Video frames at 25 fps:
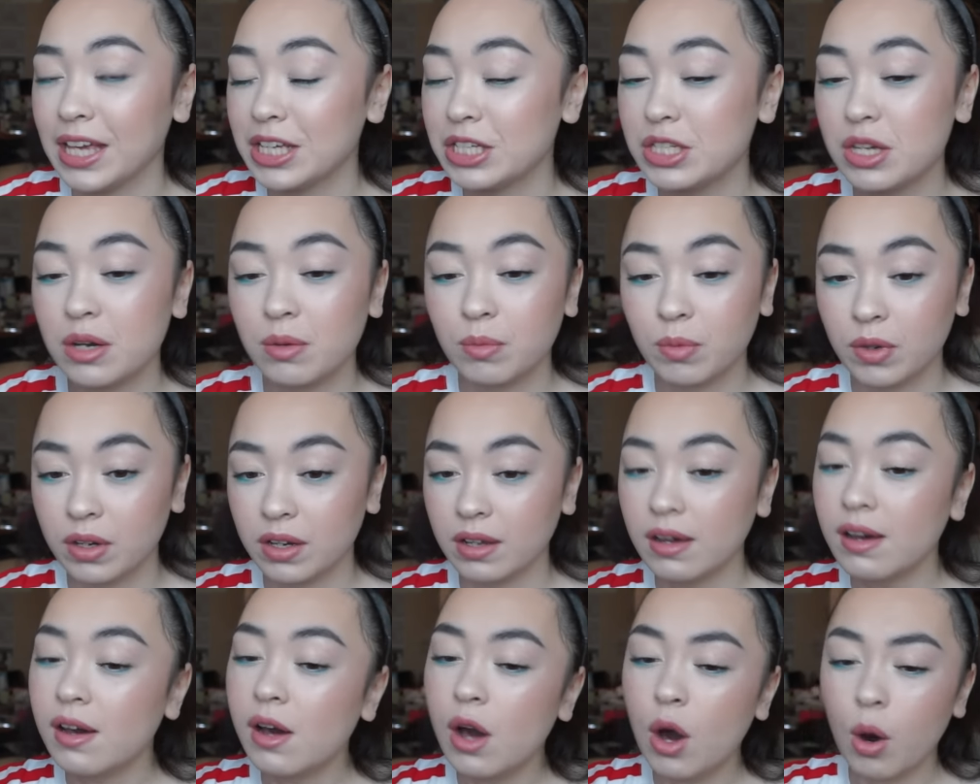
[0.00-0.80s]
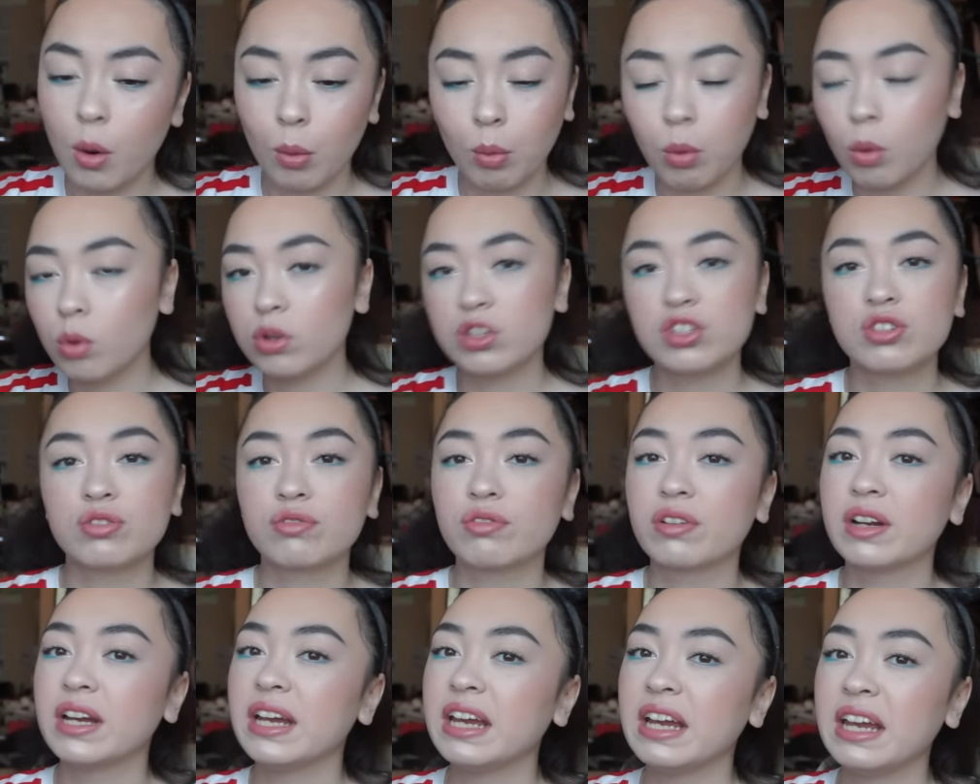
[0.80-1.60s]
You don't want a
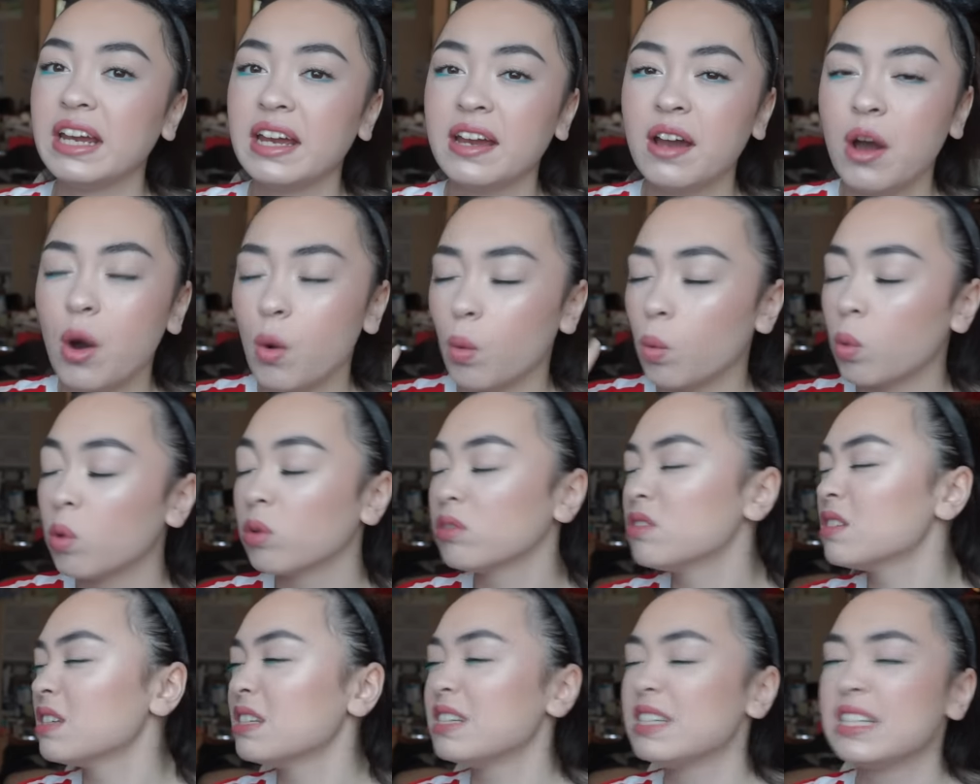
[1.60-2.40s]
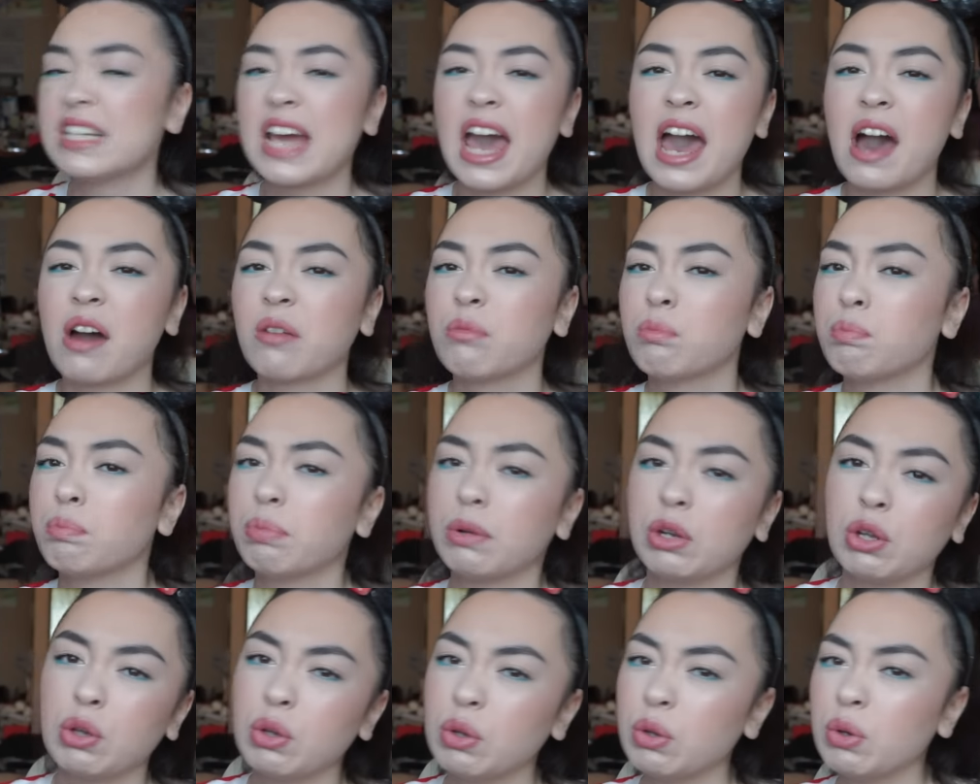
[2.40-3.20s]
watery, watered down
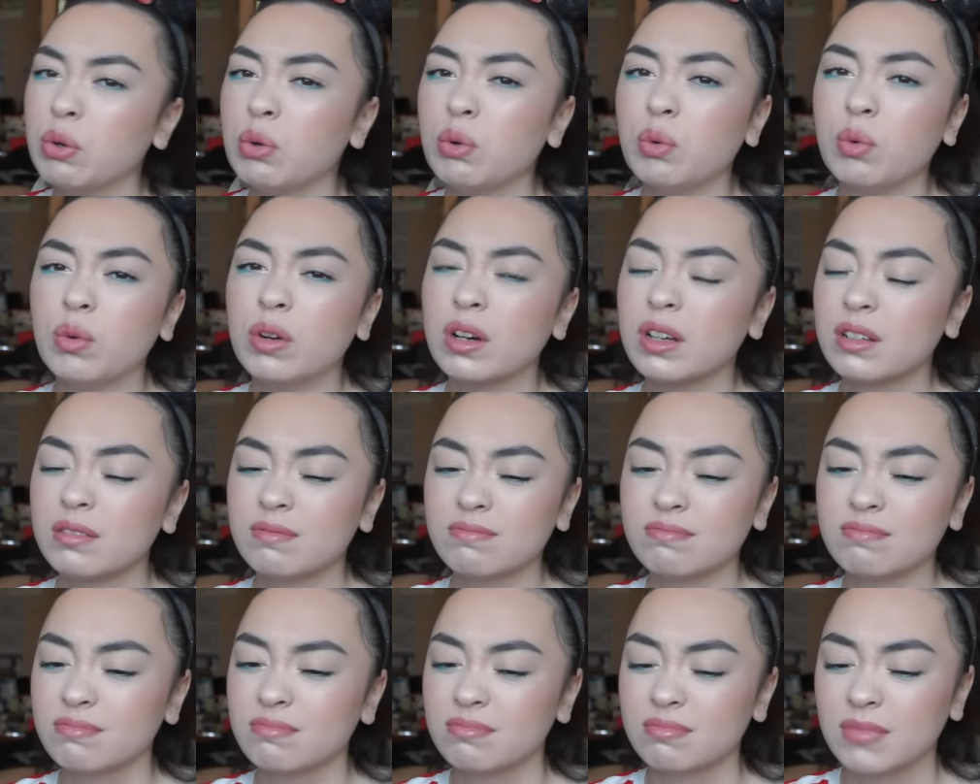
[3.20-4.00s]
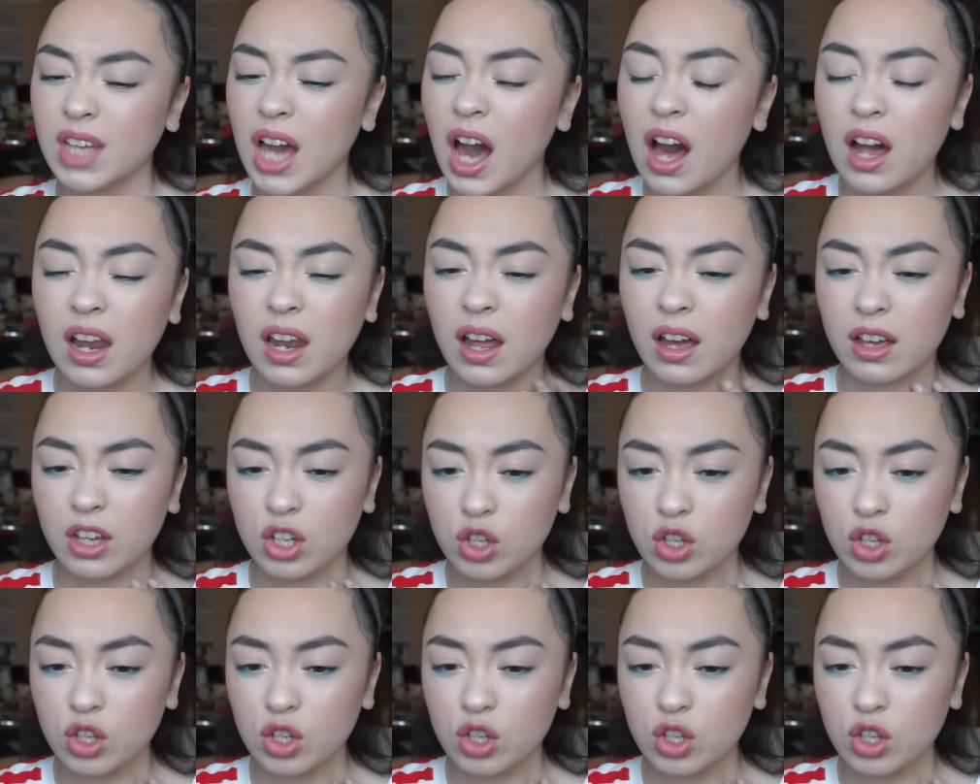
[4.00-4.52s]
blue colour.